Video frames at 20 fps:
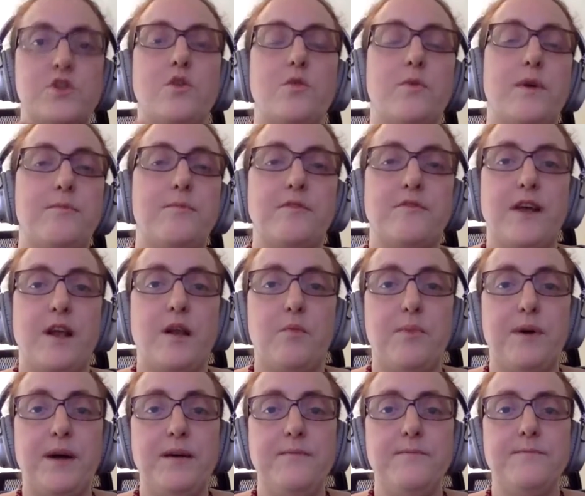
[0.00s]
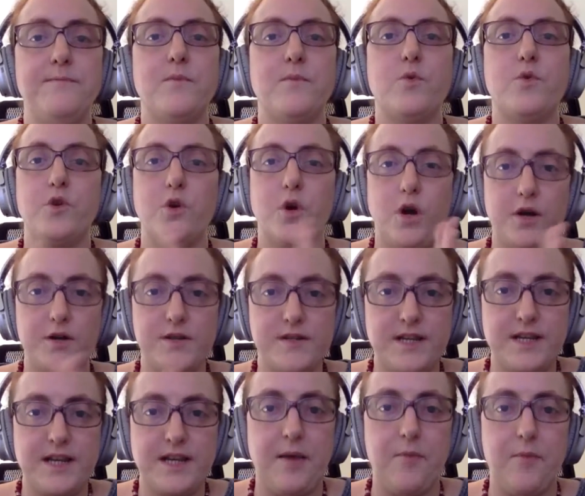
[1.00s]
to your web developer or your
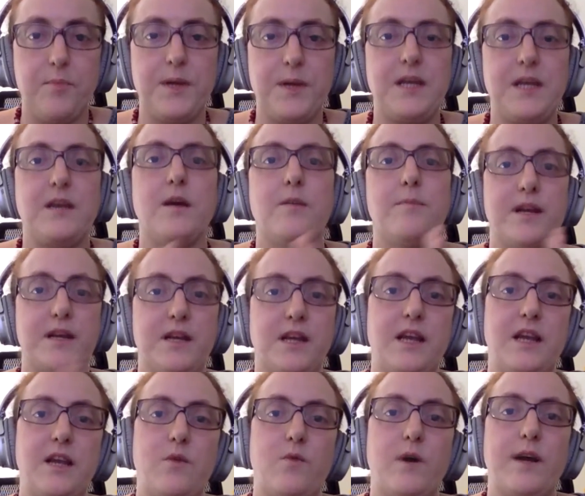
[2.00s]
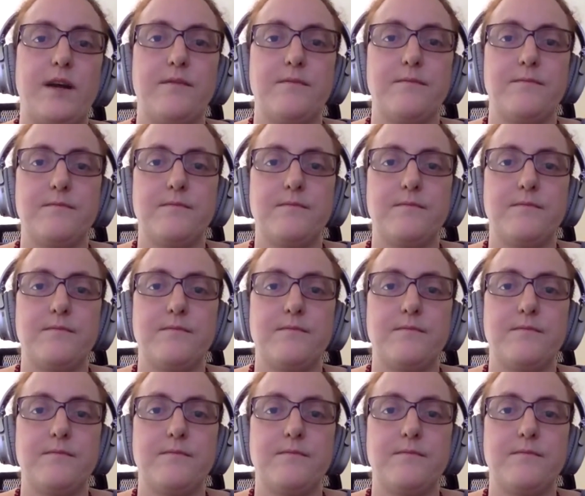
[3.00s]
hosting company about getting one.